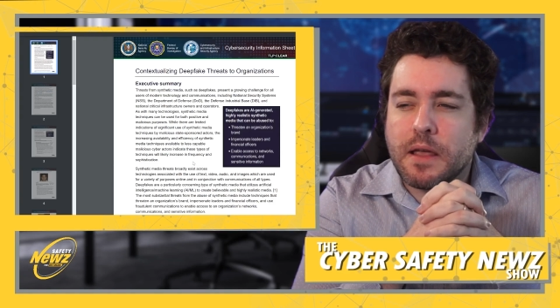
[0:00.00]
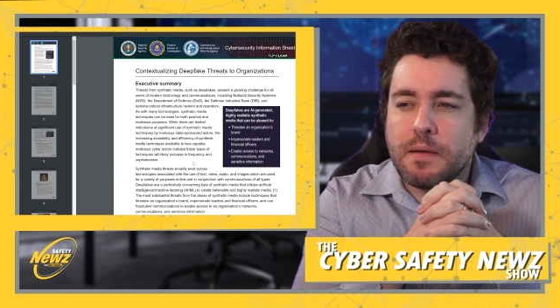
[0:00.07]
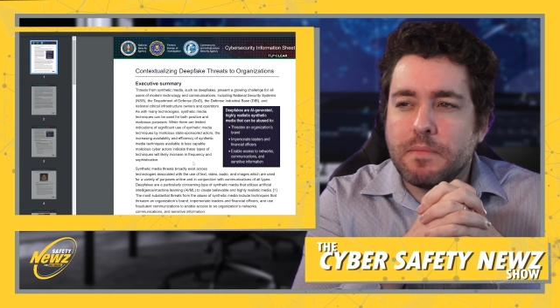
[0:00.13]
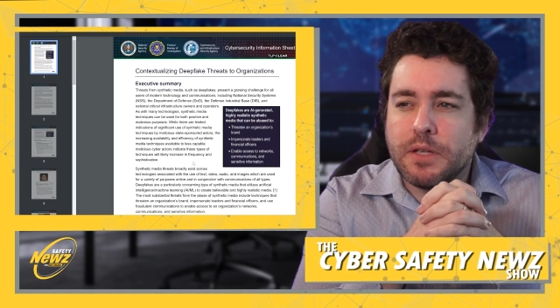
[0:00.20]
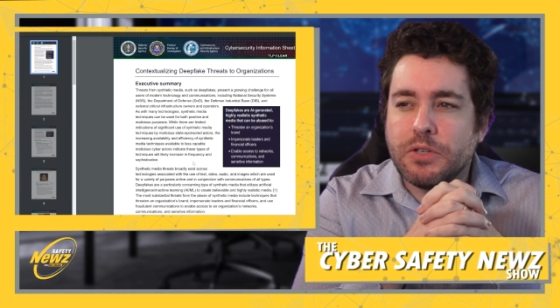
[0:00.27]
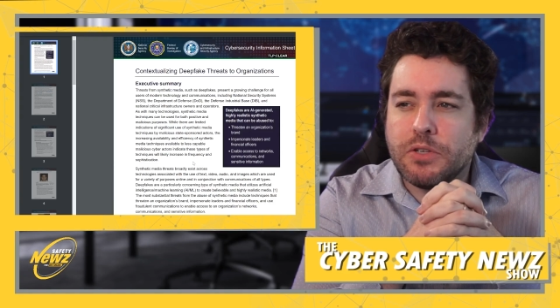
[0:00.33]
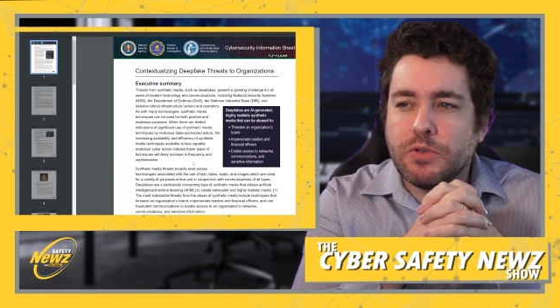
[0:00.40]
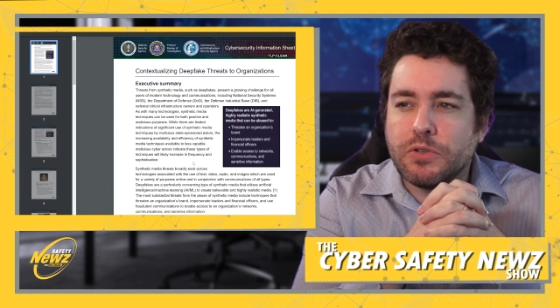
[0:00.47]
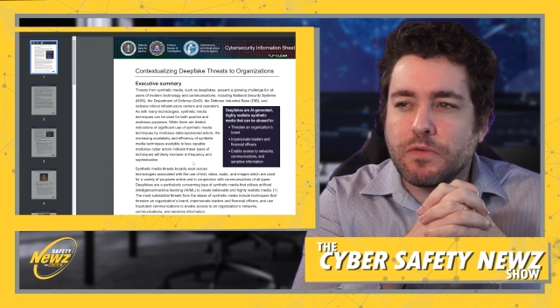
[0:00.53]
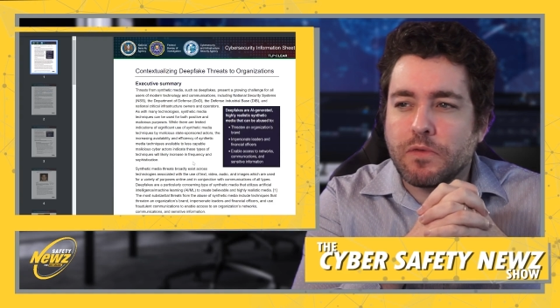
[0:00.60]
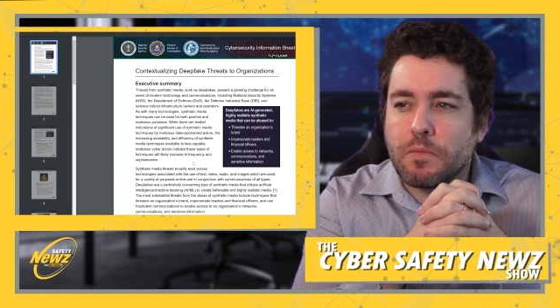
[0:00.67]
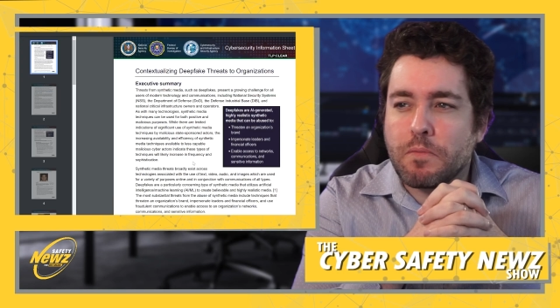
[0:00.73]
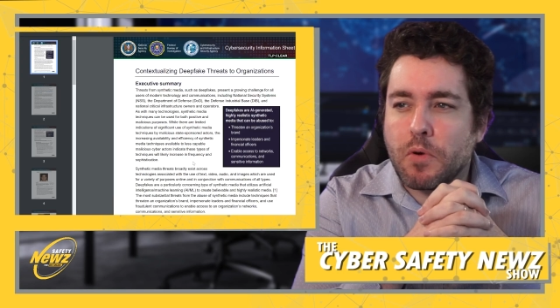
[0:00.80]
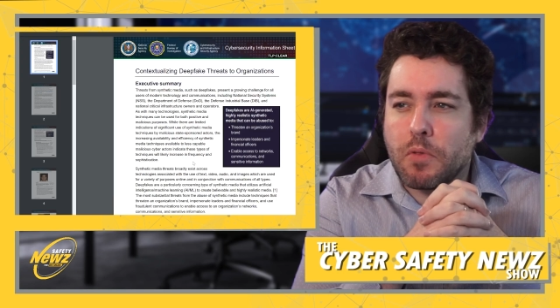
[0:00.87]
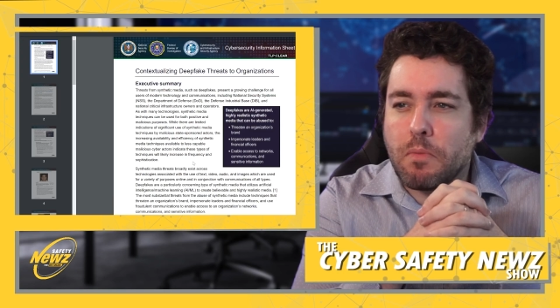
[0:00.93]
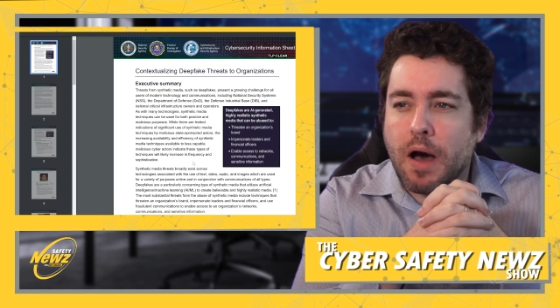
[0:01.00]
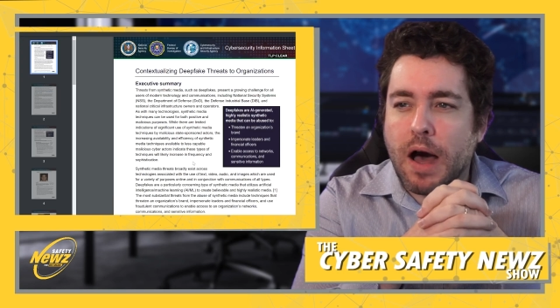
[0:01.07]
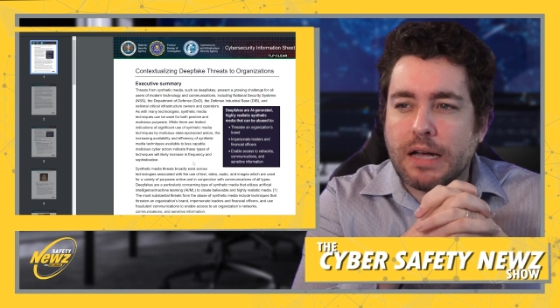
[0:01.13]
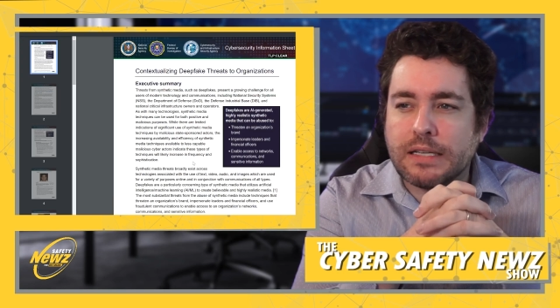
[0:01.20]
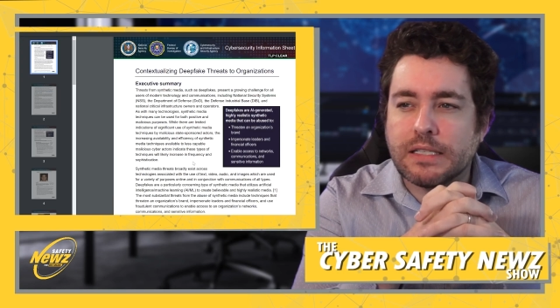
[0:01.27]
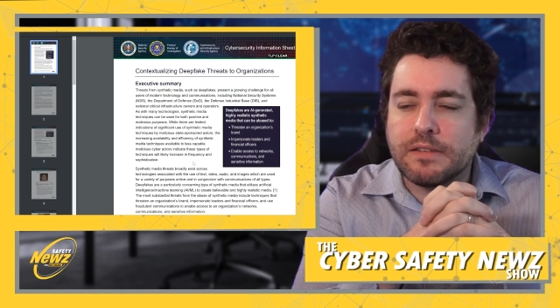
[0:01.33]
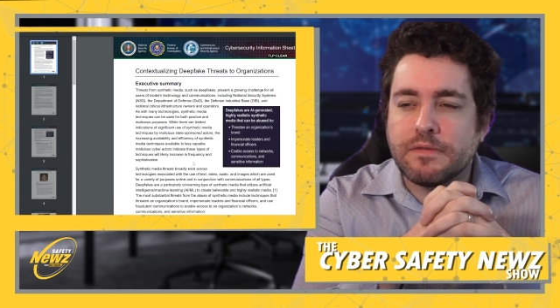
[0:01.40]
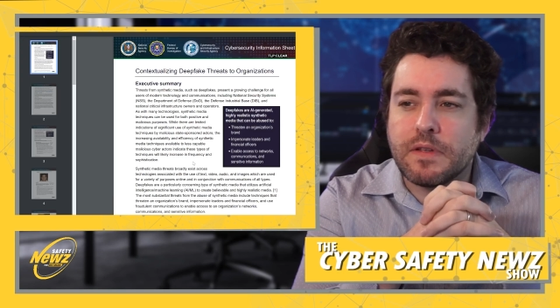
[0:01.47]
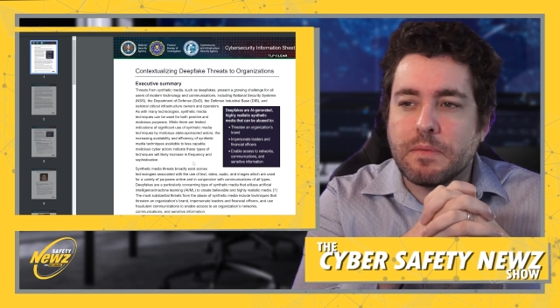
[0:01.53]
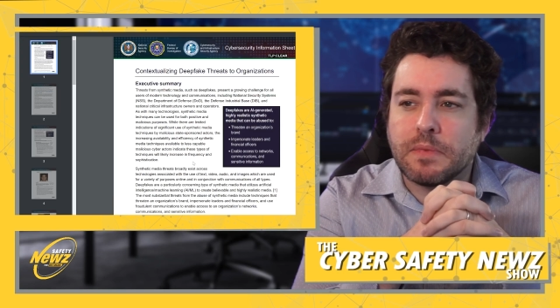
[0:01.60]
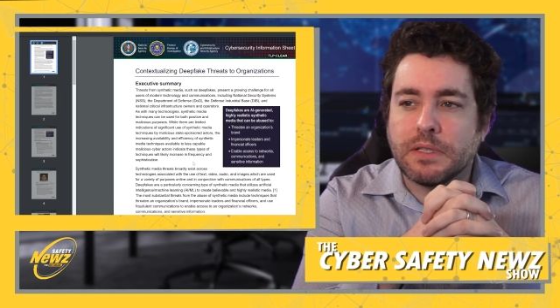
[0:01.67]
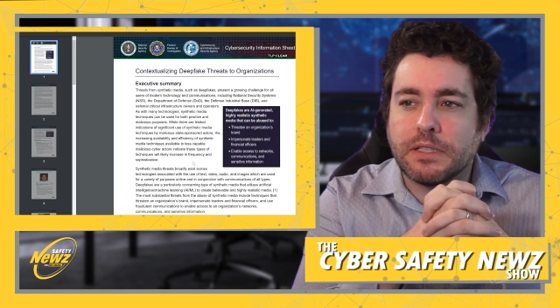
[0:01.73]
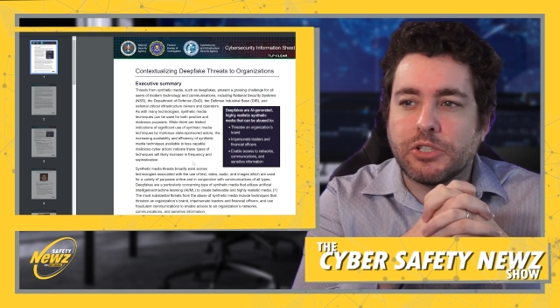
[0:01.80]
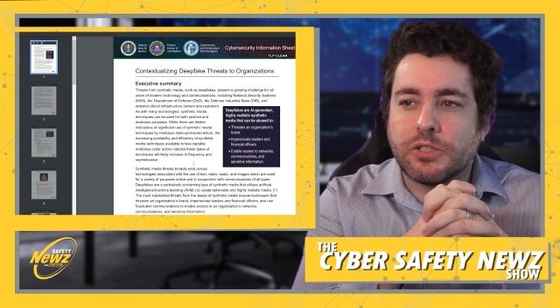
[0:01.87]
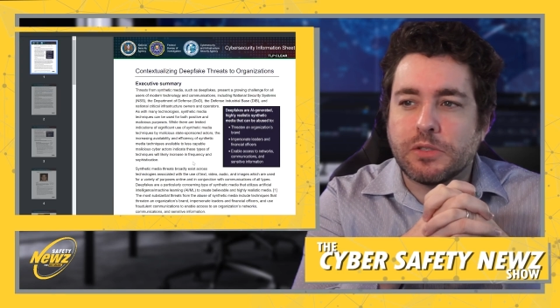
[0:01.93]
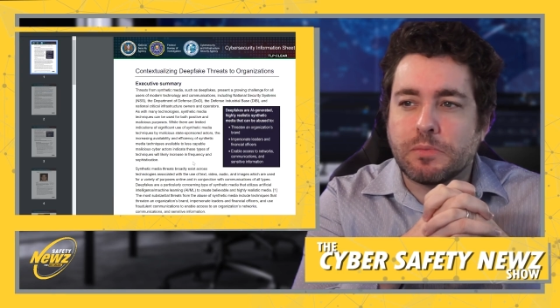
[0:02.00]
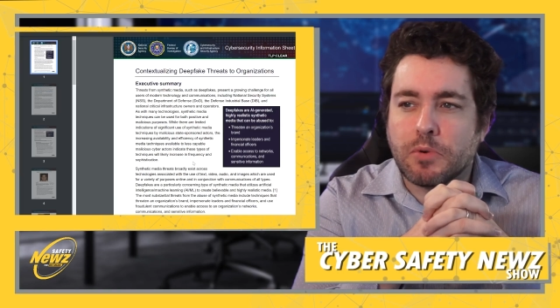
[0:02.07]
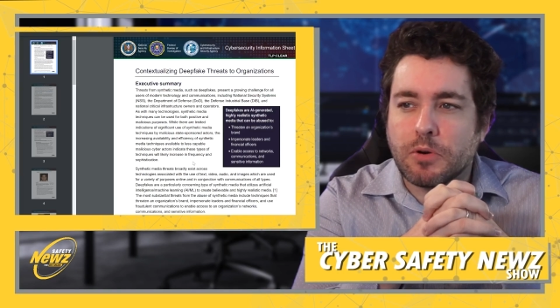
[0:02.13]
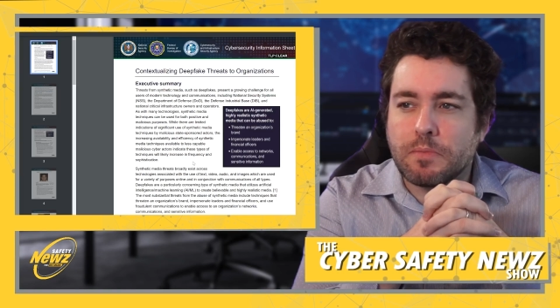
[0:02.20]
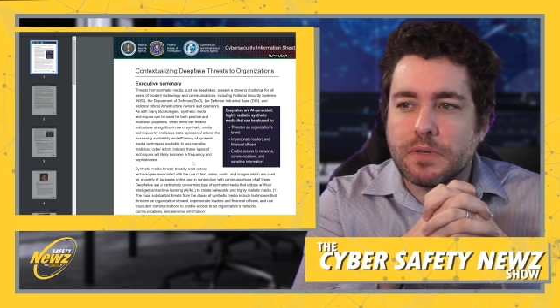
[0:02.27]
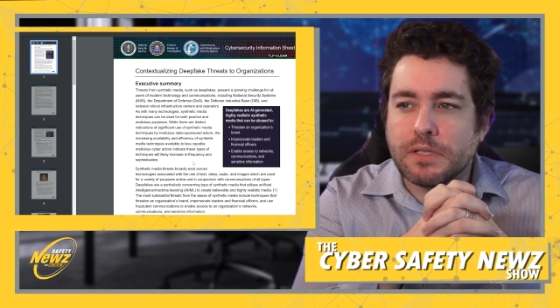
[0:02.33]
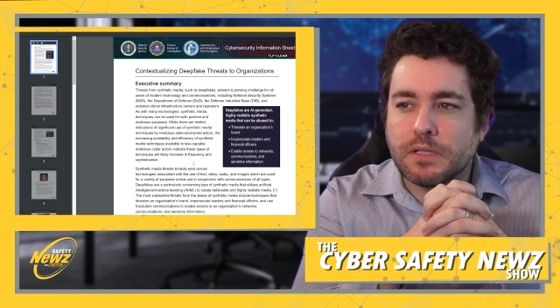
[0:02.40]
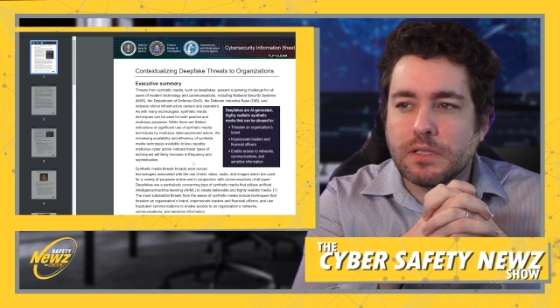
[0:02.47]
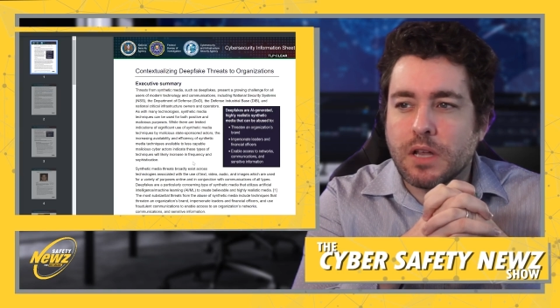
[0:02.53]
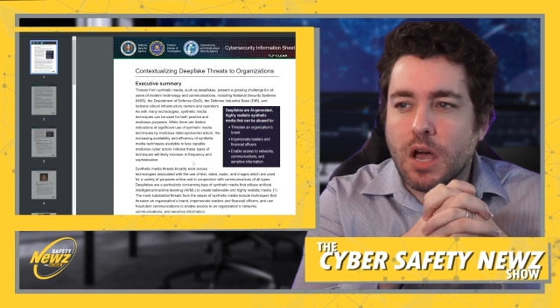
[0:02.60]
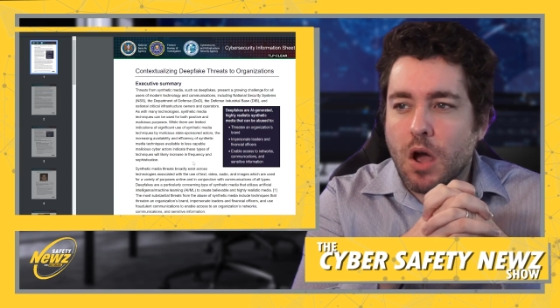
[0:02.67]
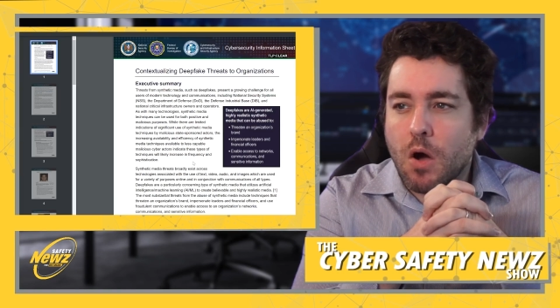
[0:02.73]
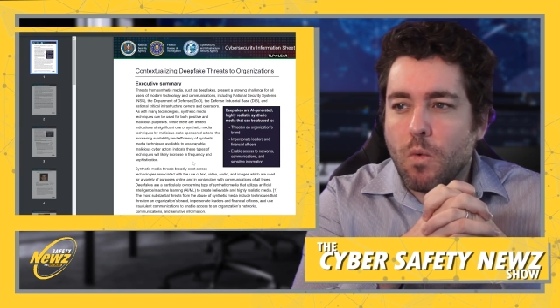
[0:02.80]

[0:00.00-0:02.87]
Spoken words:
can be used for both positive and malicious purposes.